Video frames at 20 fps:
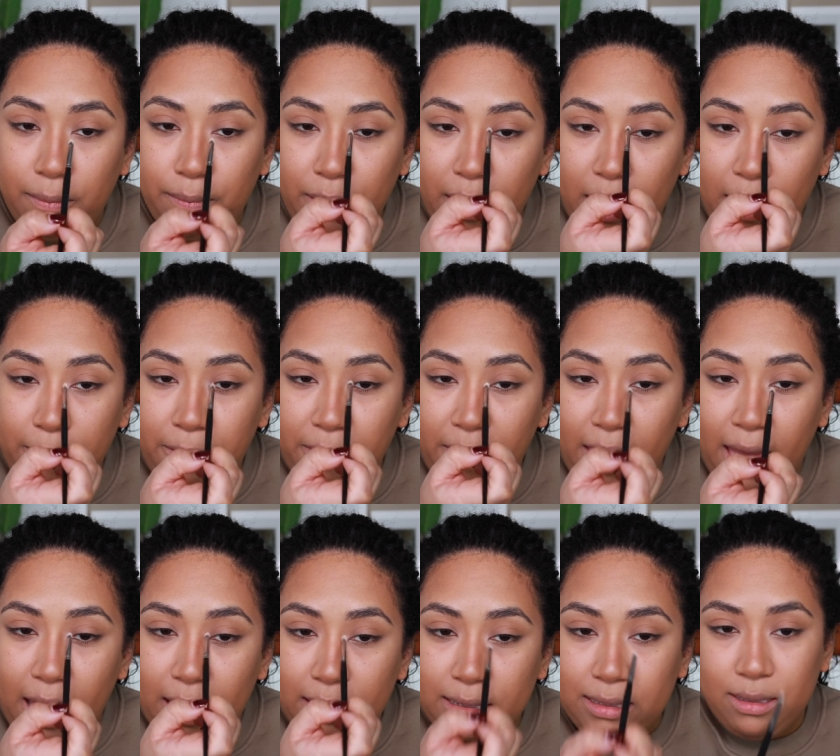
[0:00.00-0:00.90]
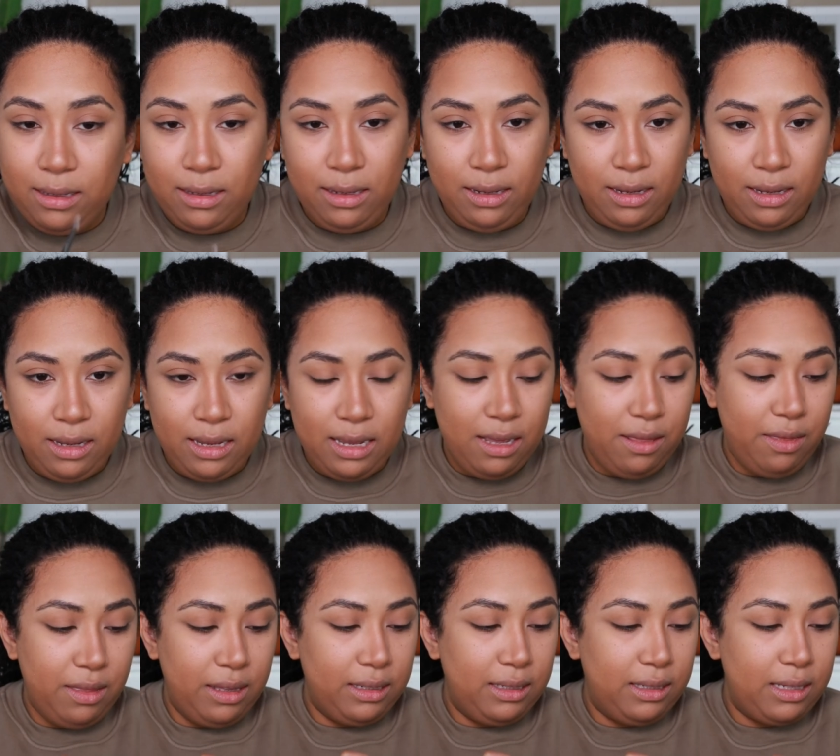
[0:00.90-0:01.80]
pop that
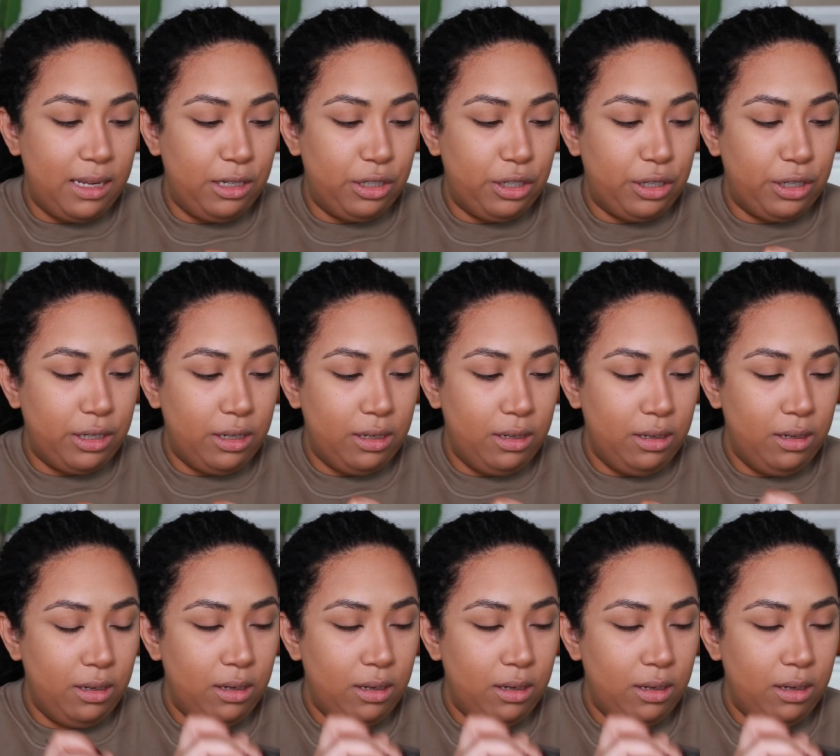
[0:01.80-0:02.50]
in the center.